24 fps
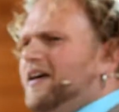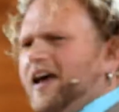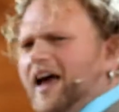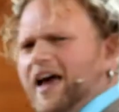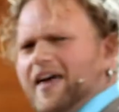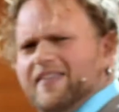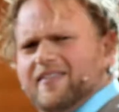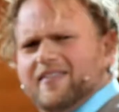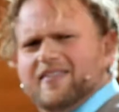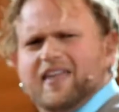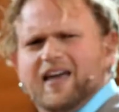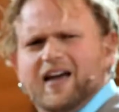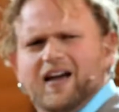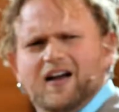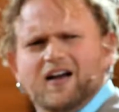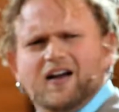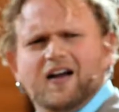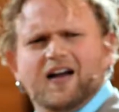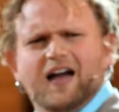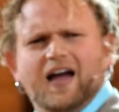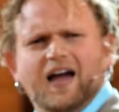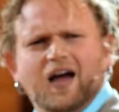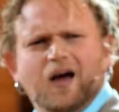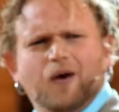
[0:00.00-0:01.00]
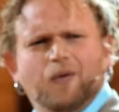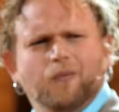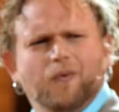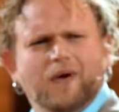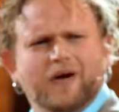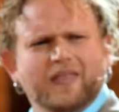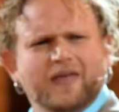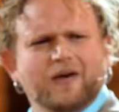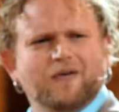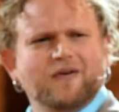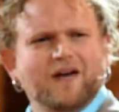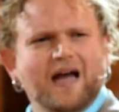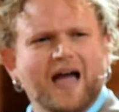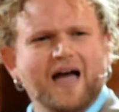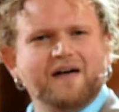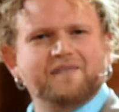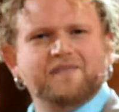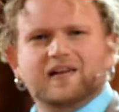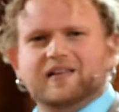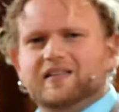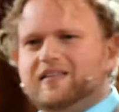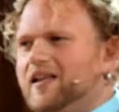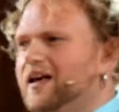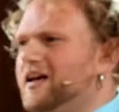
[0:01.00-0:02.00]
And there, where they were
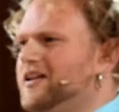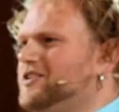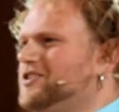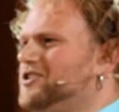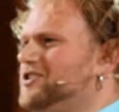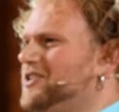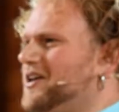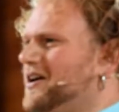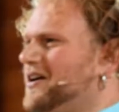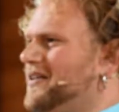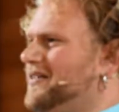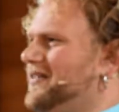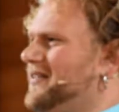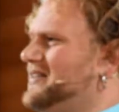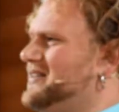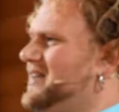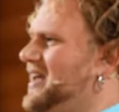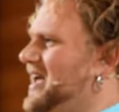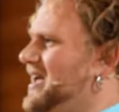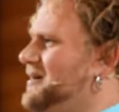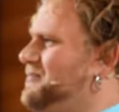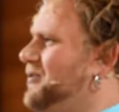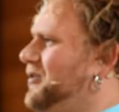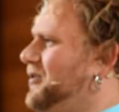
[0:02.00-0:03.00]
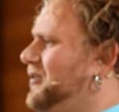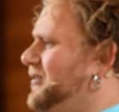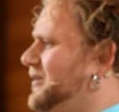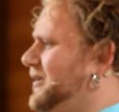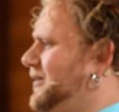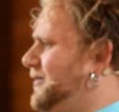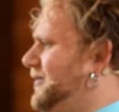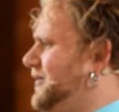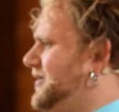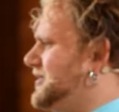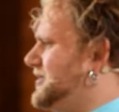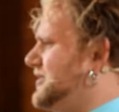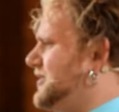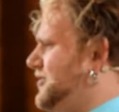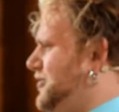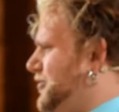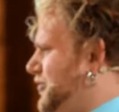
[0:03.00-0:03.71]
having lunch, there on the table, there was a